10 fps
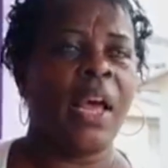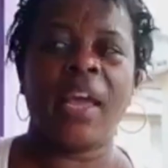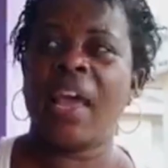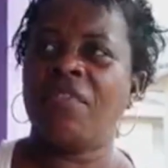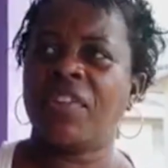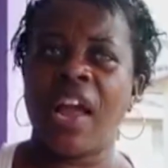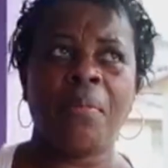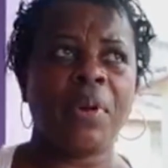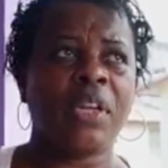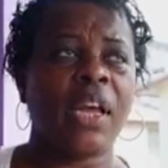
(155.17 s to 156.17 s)
I have
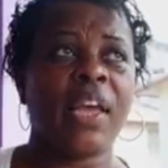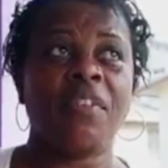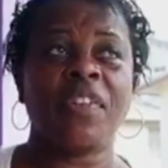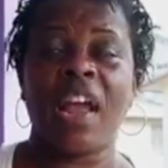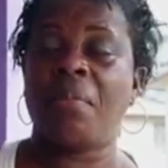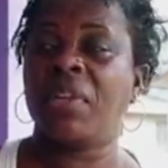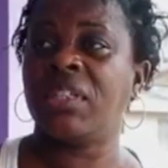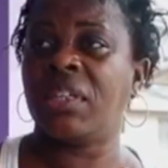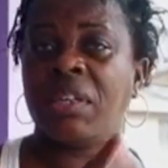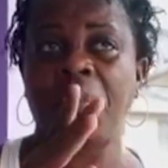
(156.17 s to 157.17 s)
cameras
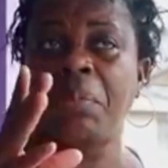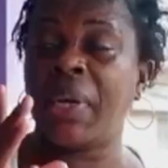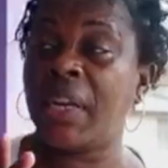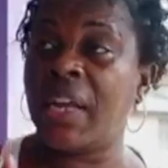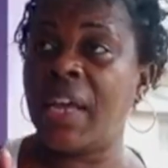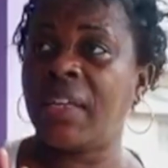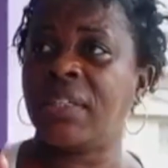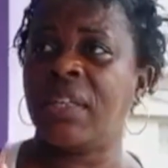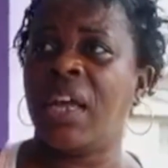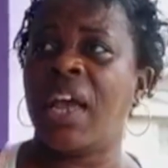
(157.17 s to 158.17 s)
in some of my
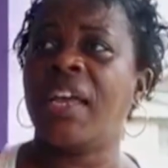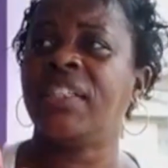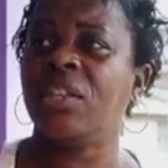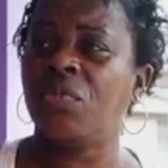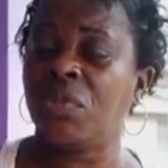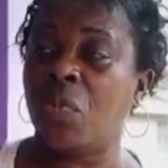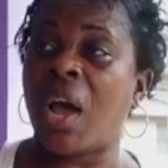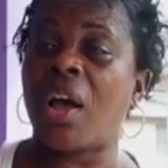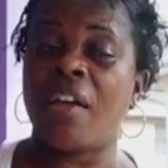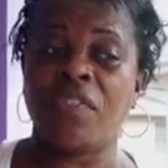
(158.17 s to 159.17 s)
lights. I see
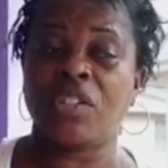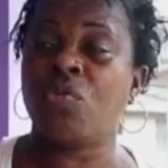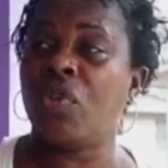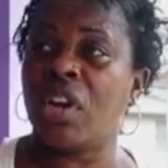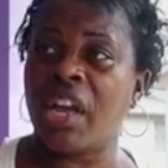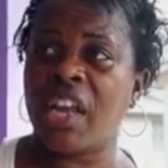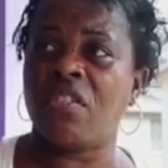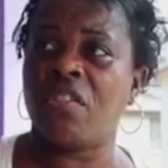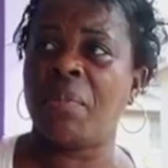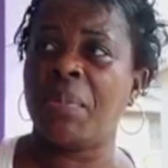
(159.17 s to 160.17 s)
whatever's going on here
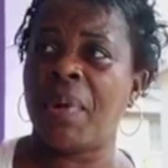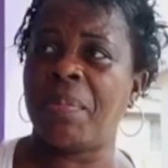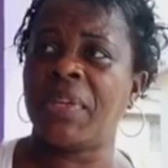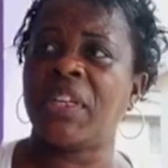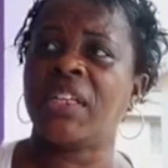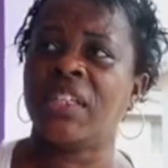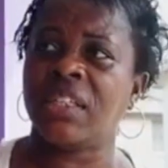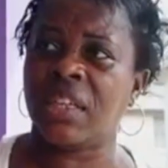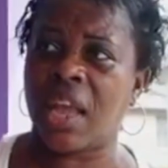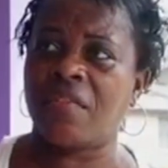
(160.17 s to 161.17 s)
around my property. I see
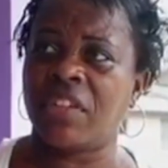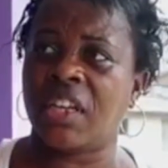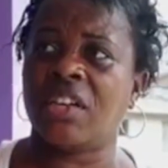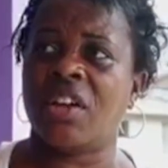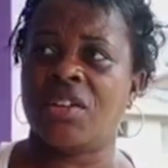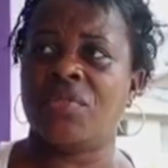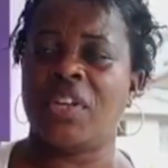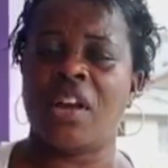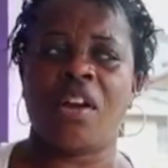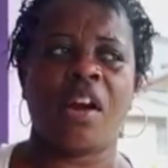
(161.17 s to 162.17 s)
everything in New
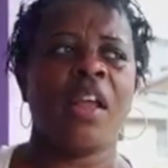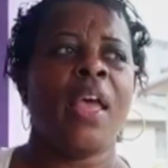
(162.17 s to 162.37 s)
York.